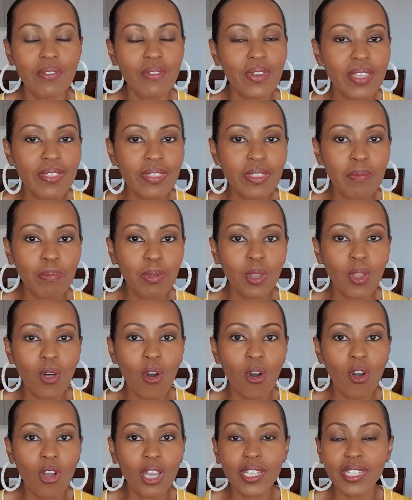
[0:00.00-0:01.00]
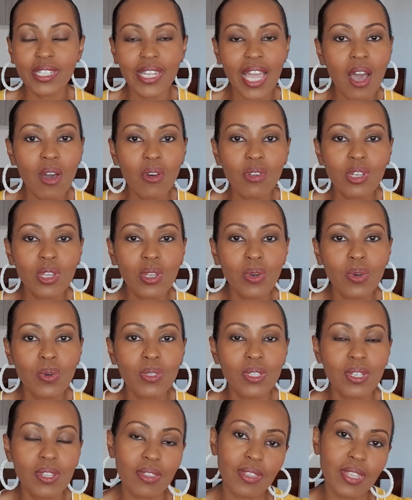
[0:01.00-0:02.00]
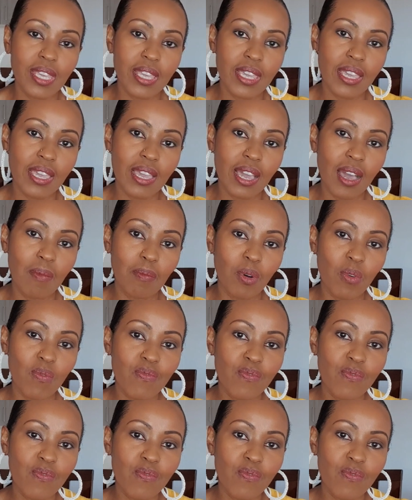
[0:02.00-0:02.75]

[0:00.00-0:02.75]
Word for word: read the blog, download the um,